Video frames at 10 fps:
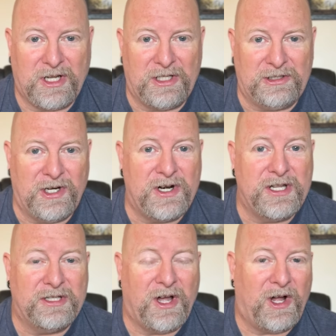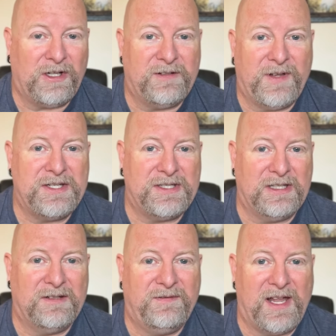alerted all of us
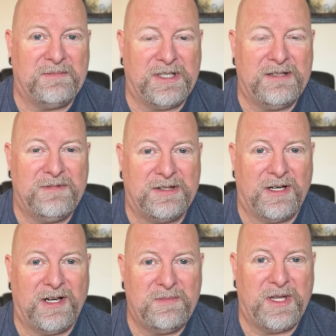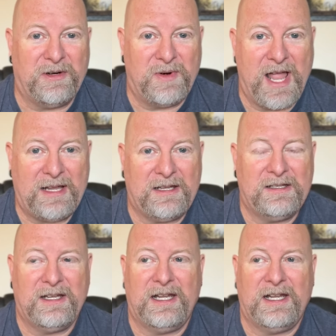in the family that there had been a wreck